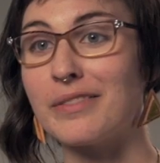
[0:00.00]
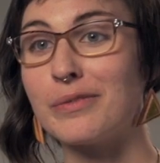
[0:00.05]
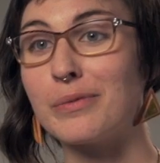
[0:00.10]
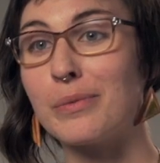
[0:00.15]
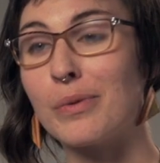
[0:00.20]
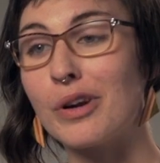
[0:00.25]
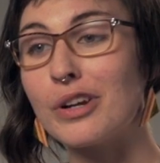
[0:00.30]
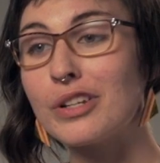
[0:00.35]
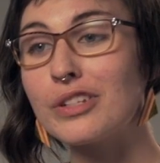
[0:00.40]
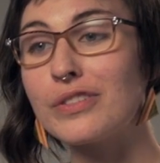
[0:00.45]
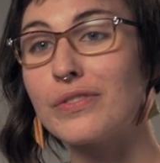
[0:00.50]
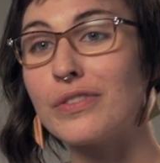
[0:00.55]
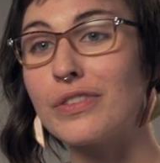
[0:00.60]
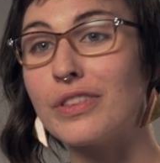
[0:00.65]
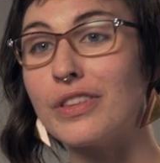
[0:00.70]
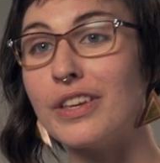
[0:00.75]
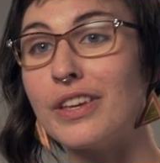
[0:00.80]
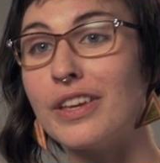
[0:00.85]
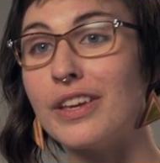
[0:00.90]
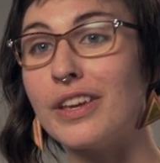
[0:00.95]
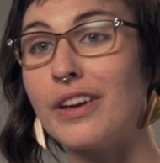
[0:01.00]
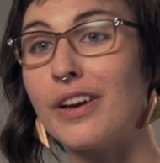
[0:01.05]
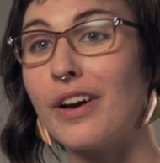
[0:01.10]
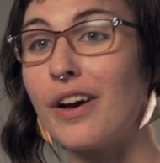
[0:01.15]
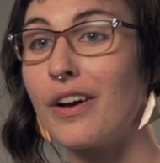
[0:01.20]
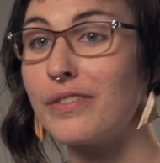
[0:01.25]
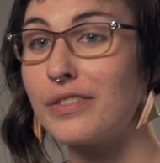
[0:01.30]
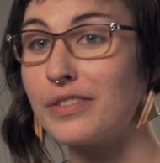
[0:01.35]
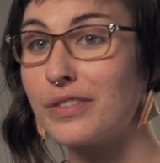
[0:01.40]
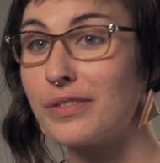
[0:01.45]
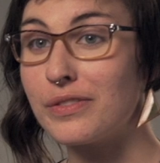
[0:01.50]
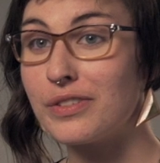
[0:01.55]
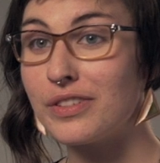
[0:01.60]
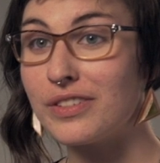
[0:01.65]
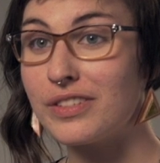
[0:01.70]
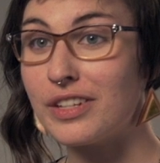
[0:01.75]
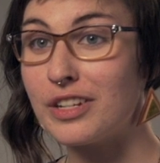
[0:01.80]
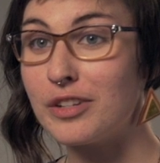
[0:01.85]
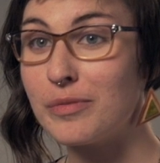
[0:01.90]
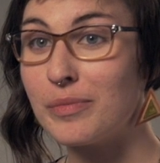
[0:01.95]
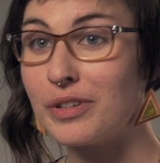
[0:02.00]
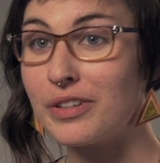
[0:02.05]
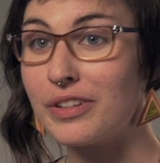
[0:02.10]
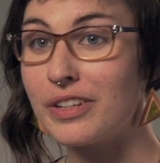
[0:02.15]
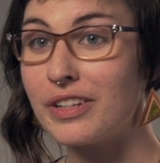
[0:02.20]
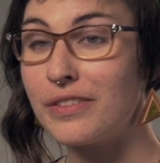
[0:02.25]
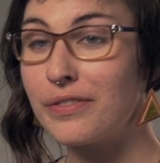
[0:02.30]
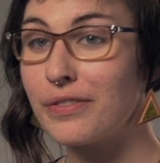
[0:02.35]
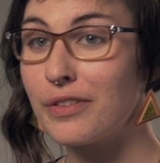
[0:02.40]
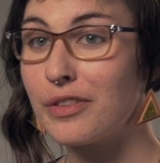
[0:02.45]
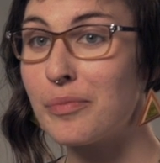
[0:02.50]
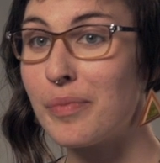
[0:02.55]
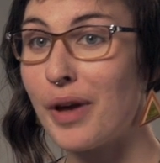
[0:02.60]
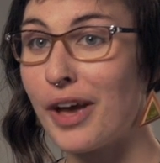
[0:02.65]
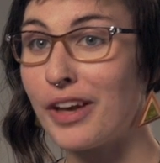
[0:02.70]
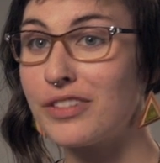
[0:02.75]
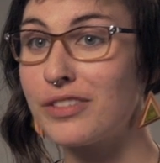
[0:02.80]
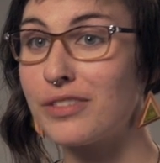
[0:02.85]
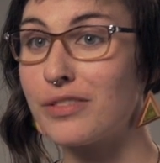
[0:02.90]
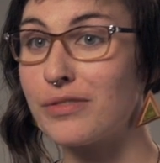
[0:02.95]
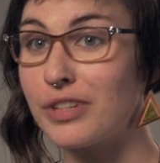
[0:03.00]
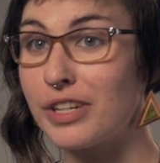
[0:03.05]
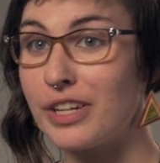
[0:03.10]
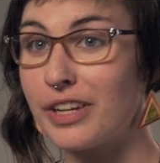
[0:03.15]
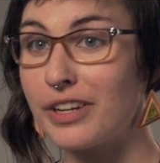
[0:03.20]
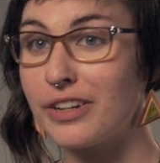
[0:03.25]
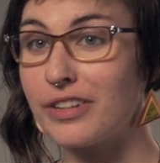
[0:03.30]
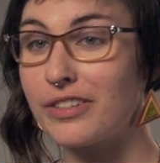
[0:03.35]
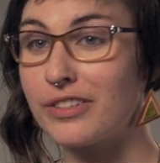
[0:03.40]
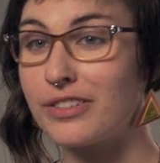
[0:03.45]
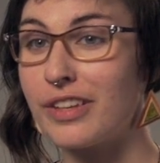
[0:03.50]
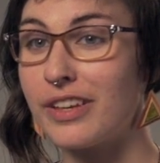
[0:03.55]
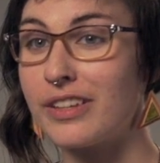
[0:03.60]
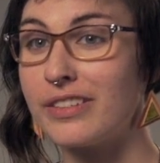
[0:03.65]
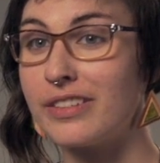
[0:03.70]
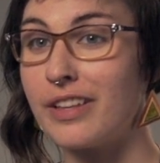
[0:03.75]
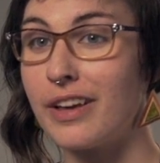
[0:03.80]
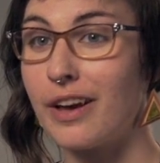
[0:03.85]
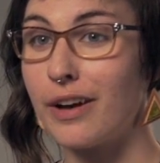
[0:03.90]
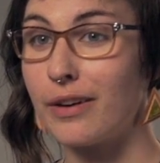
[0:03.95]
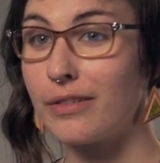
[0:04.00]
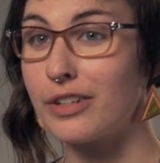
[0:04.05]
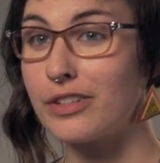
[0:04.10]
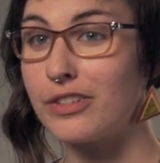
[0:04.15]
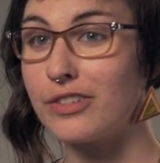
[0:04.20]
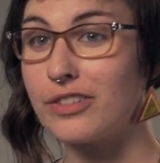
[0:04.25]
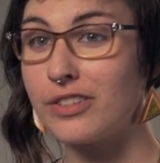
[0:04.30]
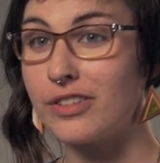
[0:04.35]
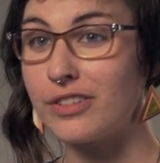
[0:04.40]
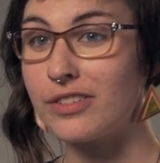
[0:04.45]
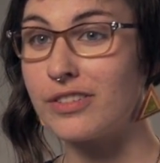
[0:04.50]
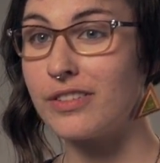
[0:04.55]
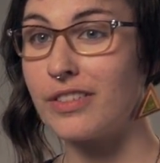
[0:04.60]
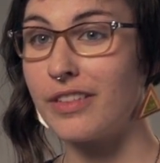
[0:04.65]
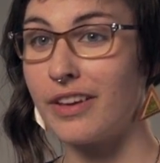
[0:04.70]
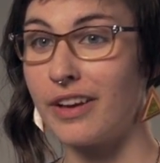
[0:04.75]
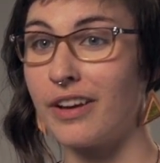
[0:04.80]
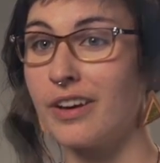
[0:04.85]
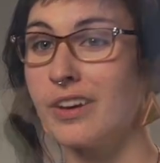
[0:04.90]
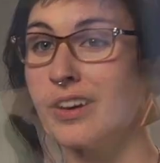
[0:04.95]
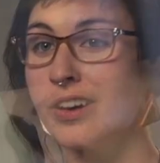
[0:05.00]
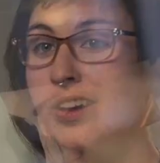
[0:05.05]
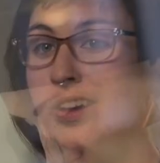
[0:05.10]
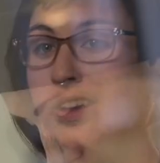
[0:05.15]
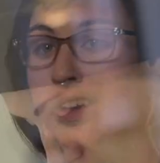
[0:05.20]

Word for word: I've worked for the Office of Sustainability for the past three years as the outreach assistant there.